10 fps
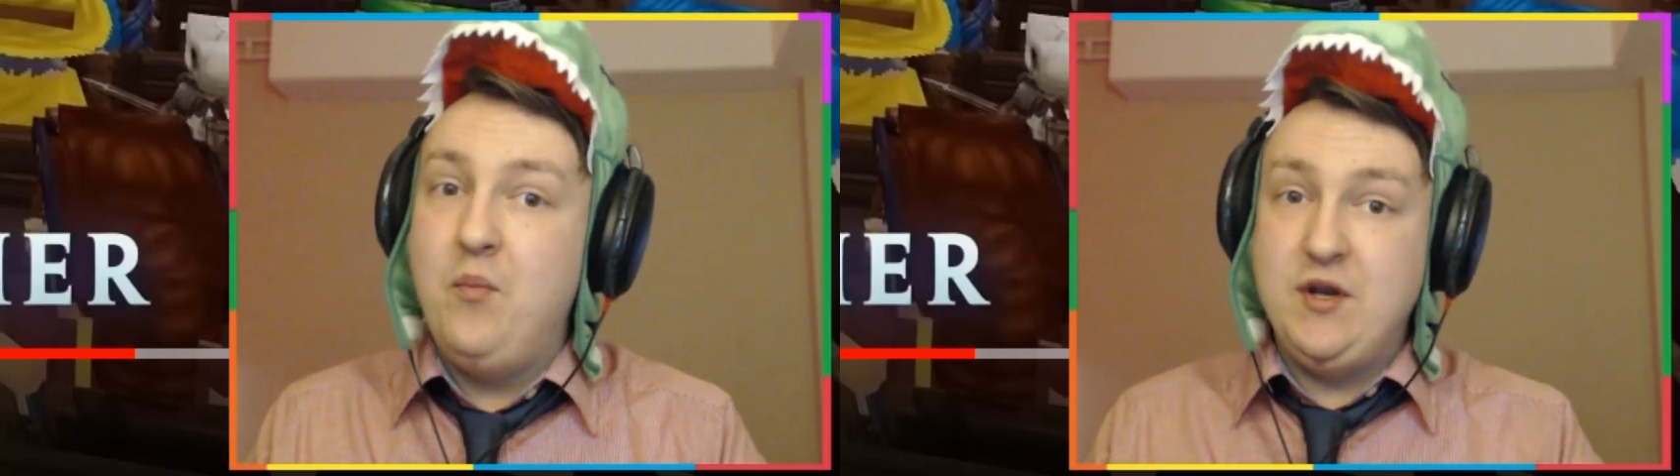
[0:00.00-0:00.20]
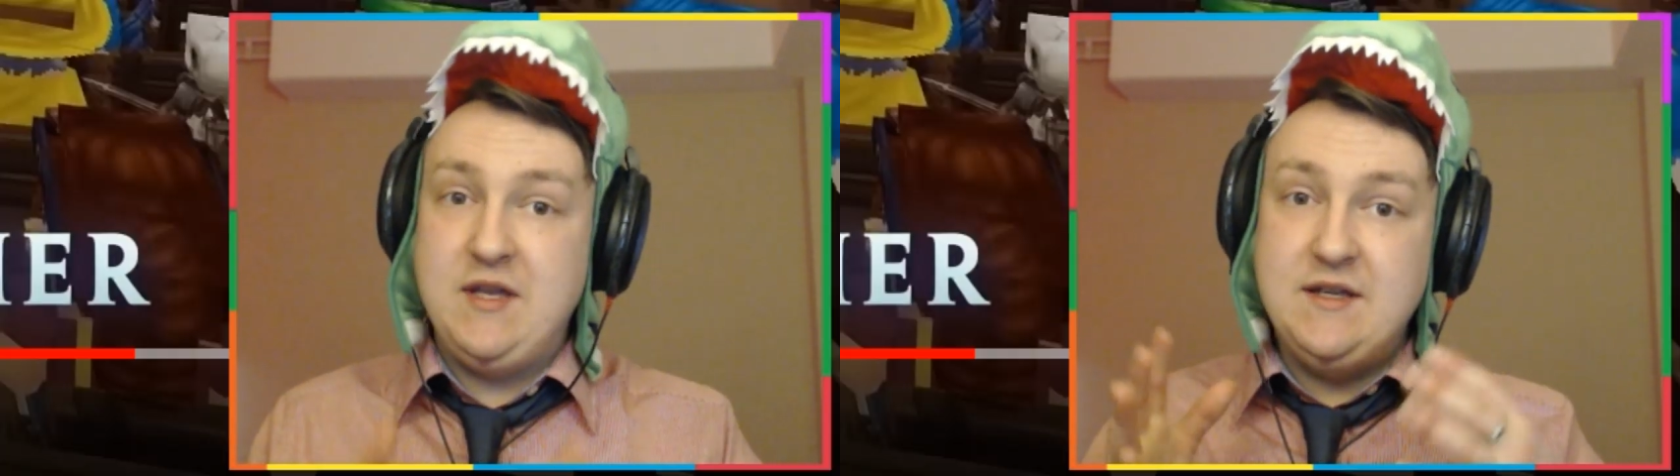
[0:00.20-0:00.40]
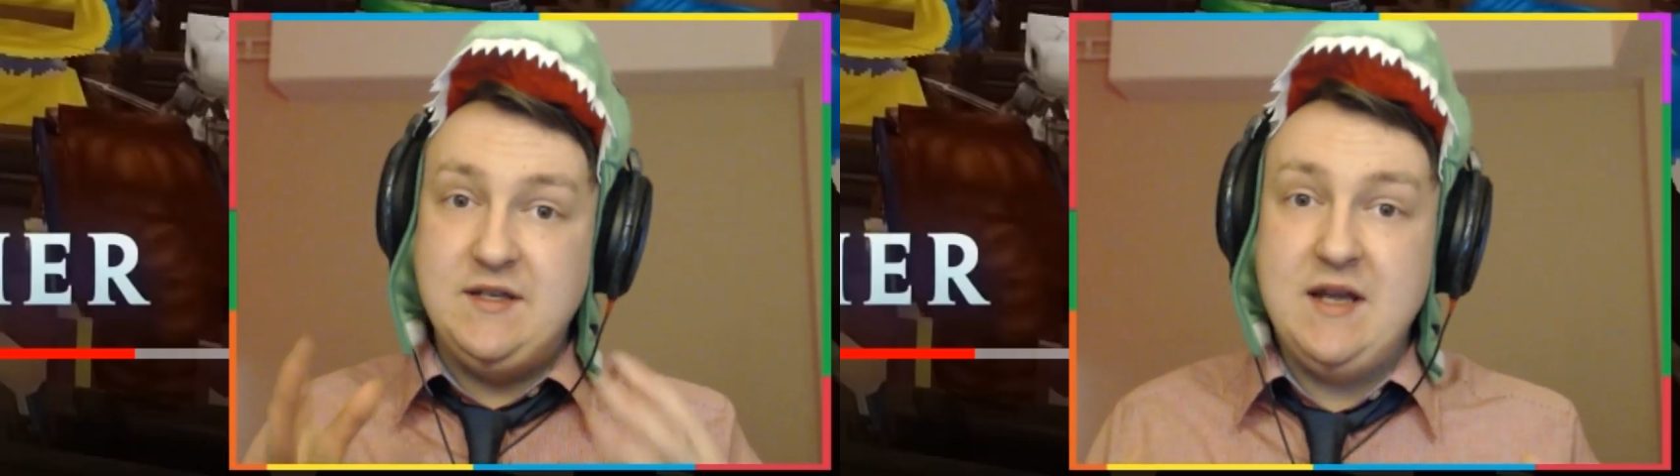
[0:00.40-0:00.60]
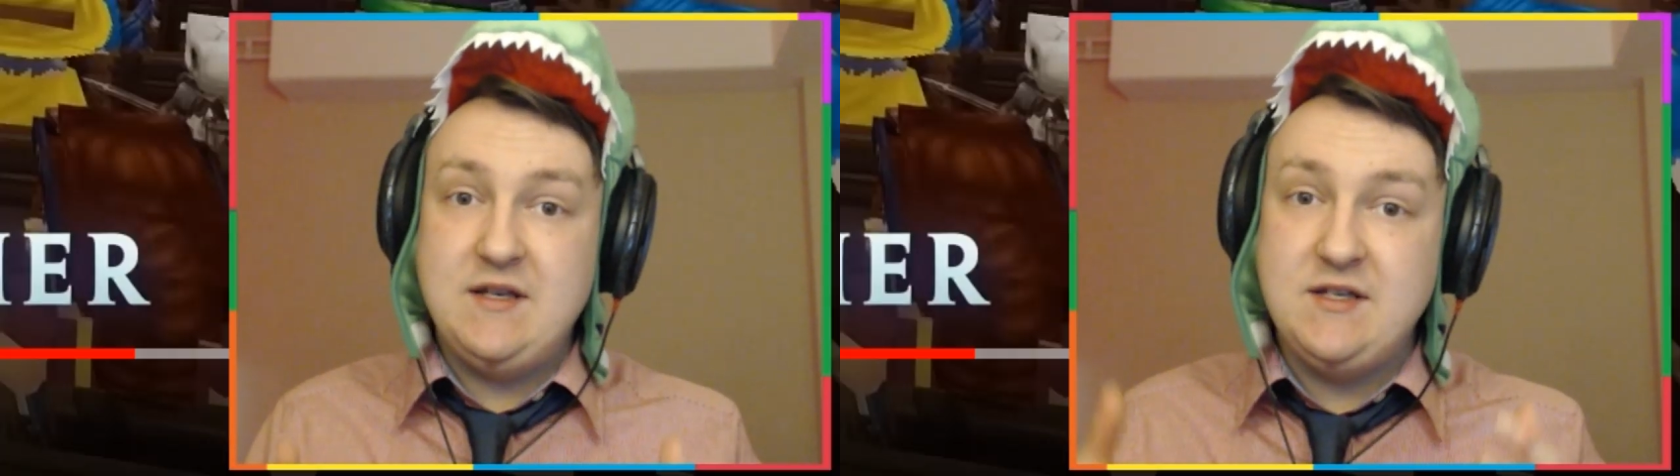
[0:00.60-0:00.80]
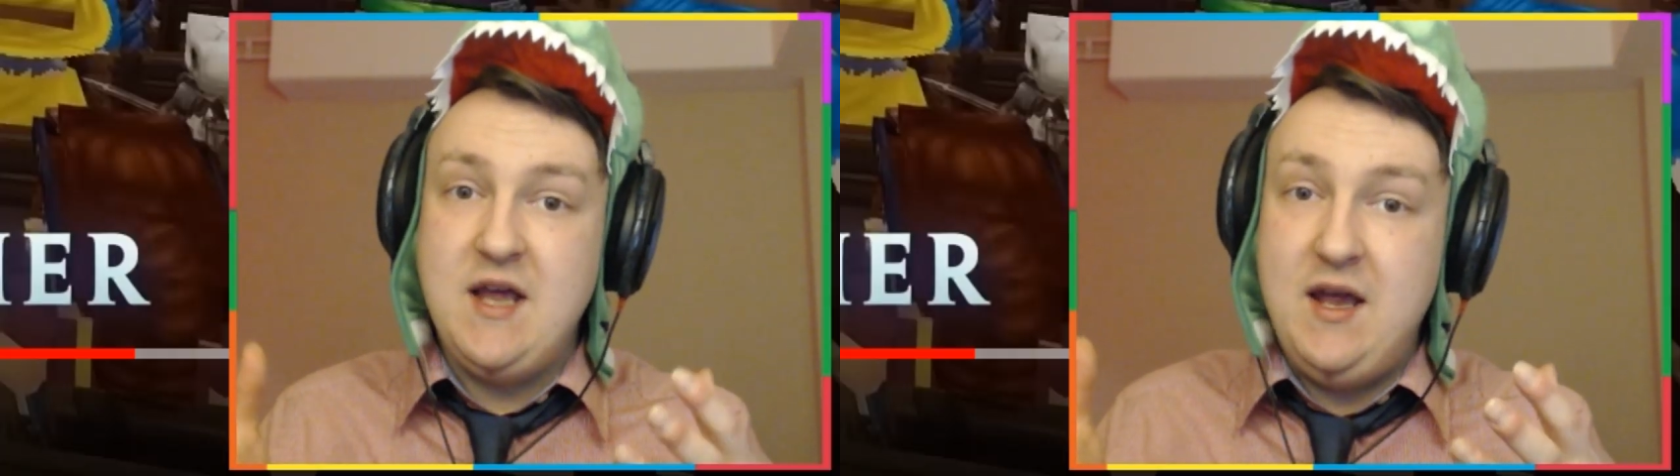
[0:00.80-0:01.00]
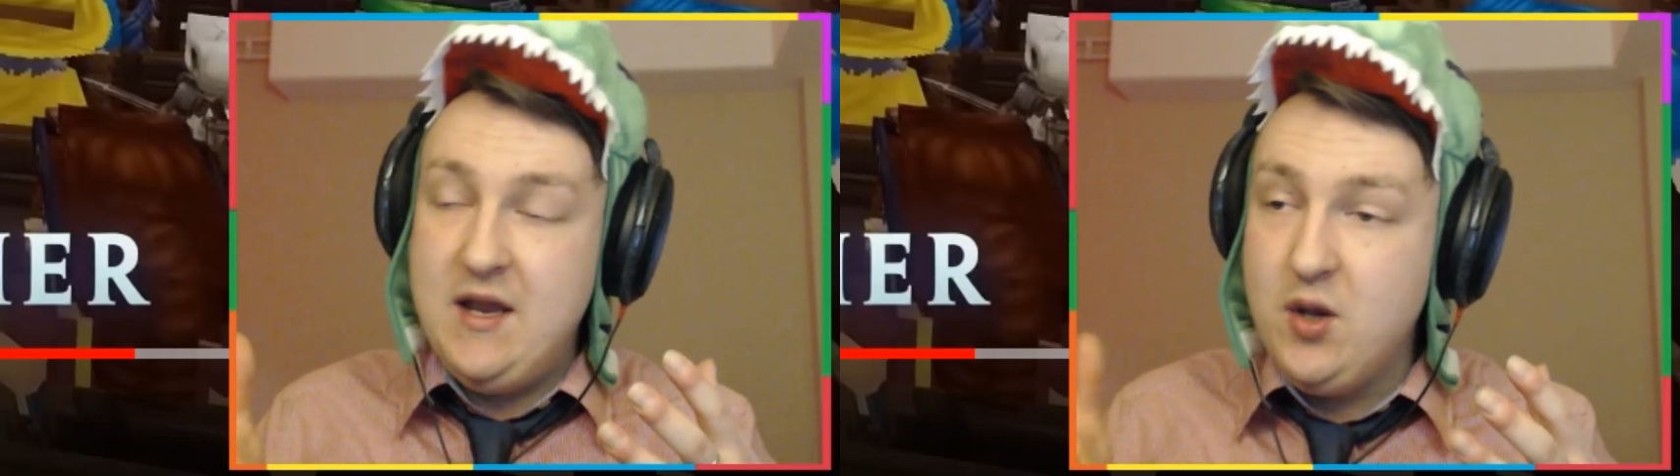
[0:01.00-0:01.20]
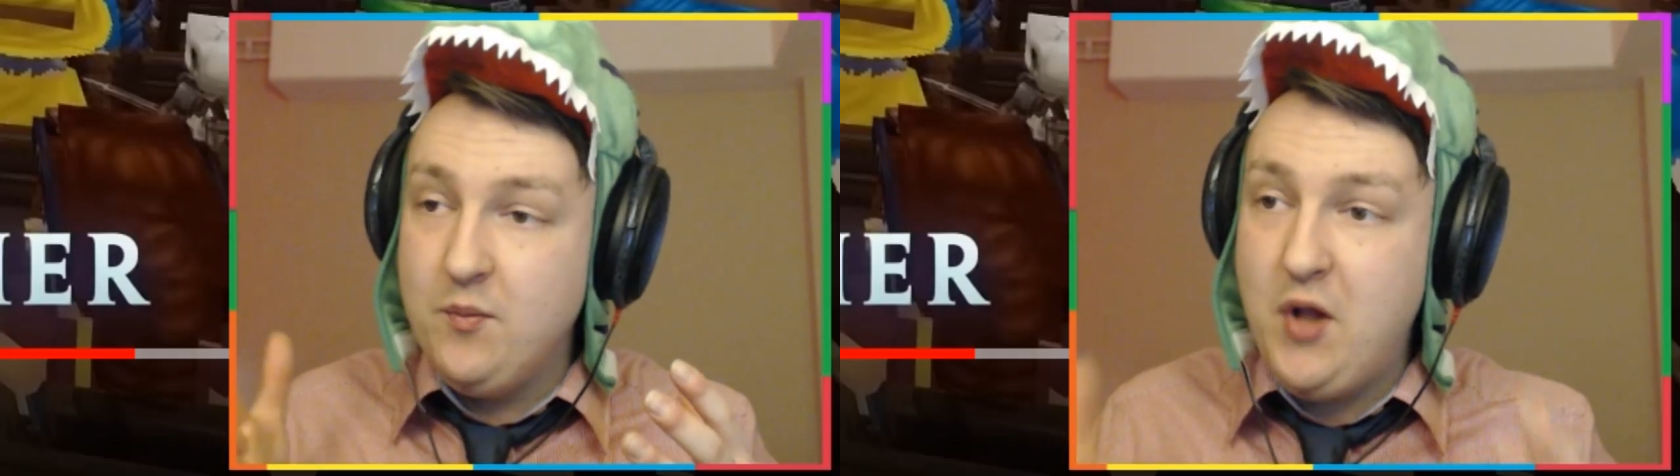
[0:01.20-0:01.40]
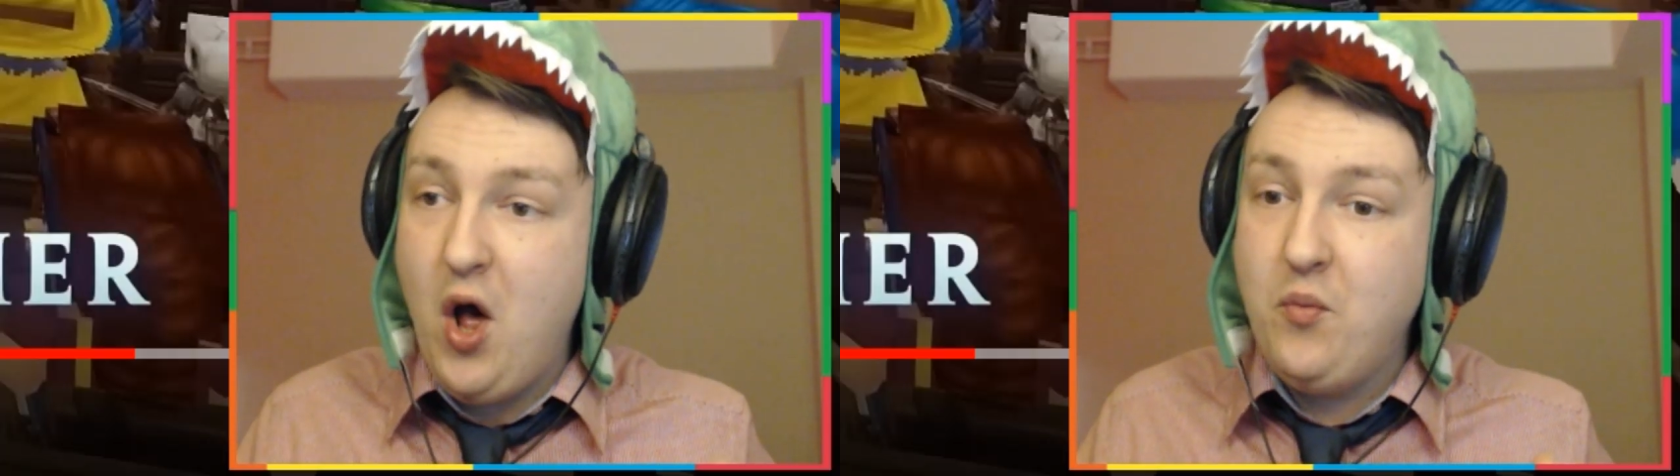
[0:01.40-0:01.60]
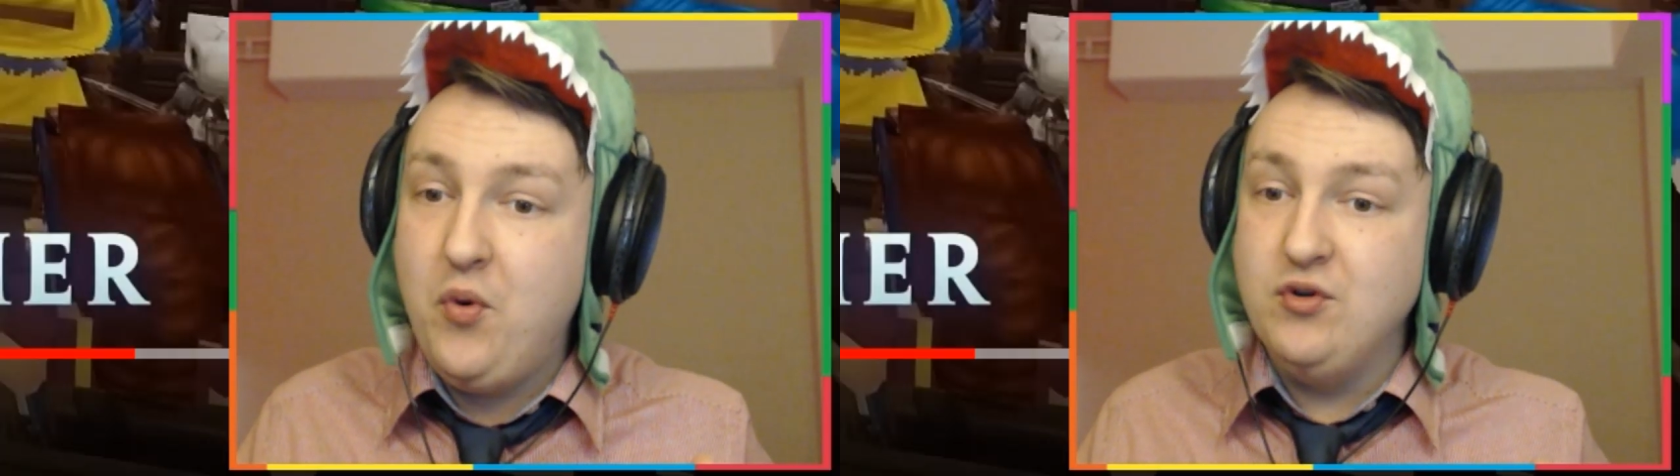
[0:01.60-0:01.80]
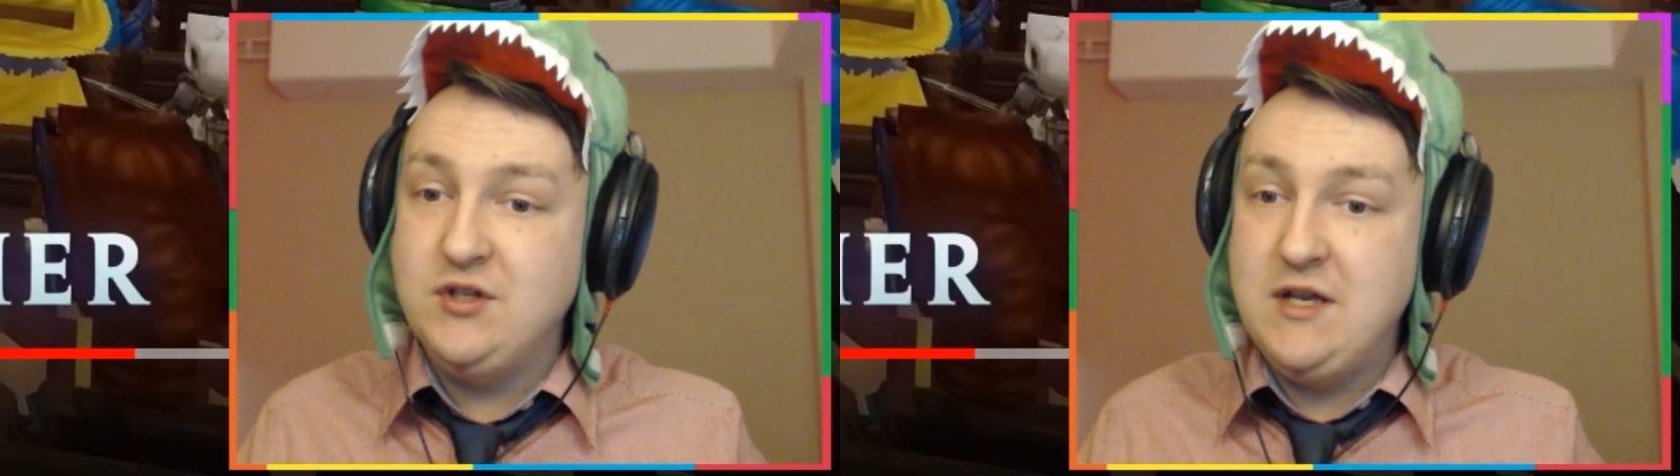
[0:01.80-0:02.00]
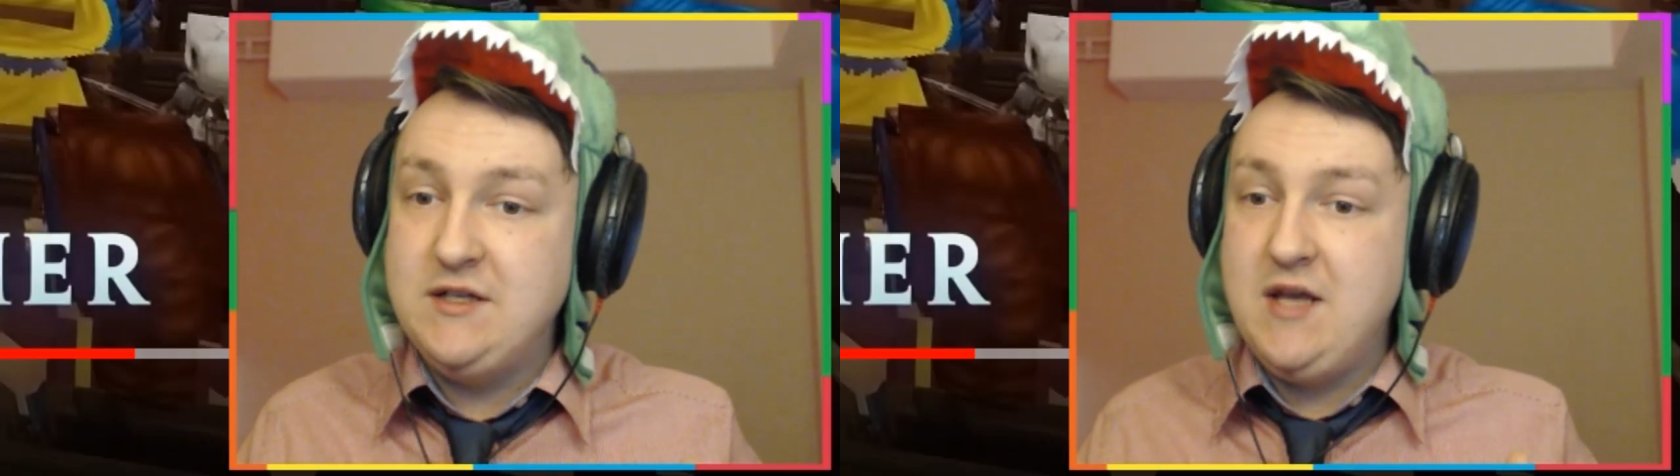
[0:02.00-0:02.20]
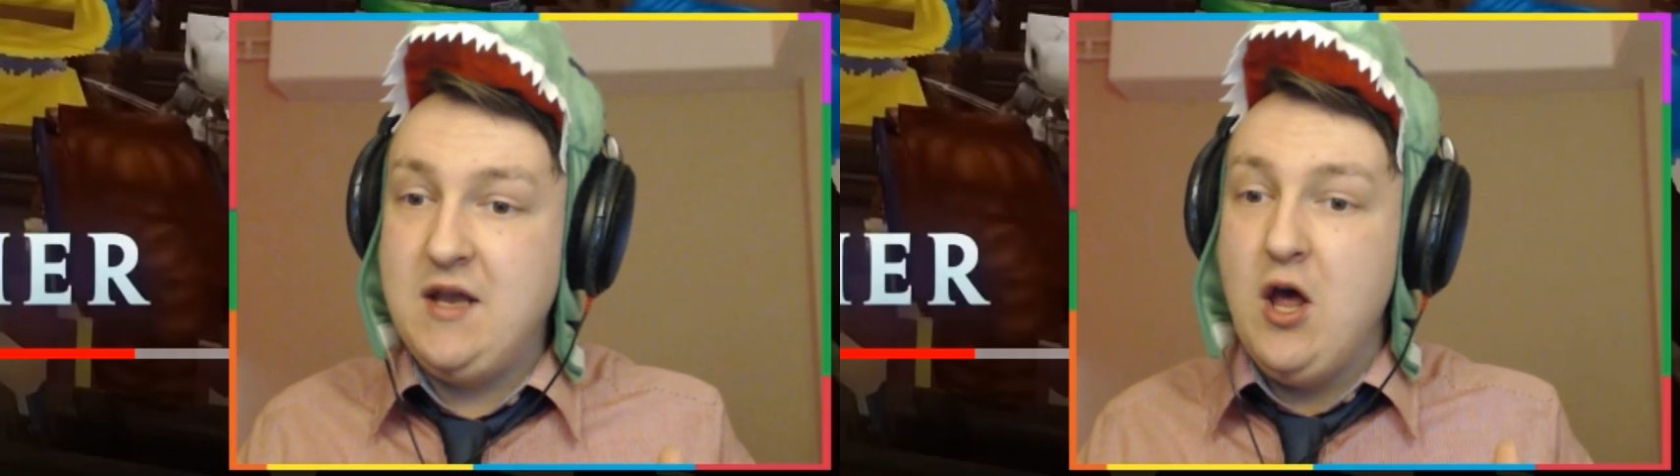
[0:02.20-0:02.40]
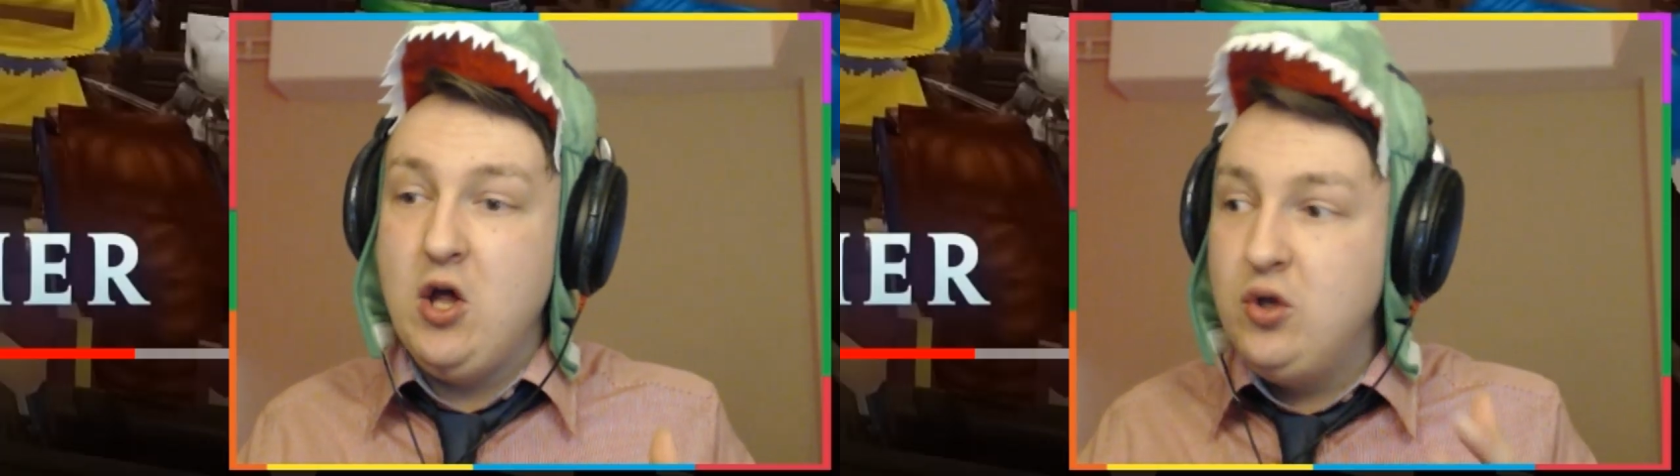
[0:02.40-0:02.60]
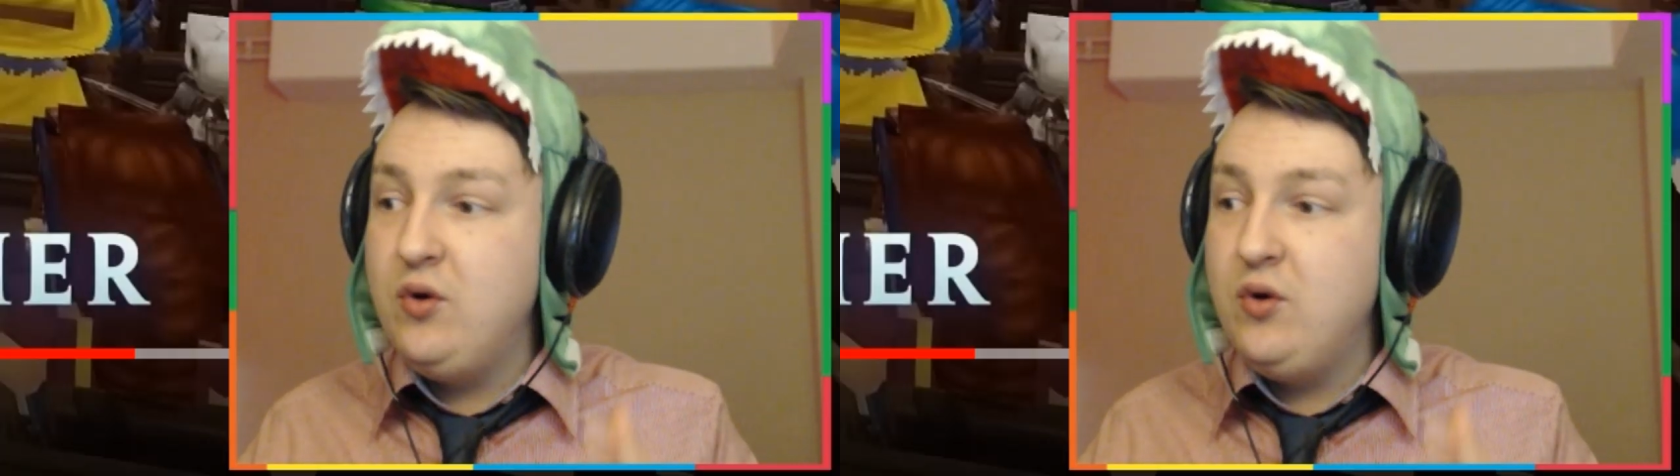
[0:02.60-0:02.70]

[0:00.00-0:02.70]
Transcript: but they did say in a blog post, they said,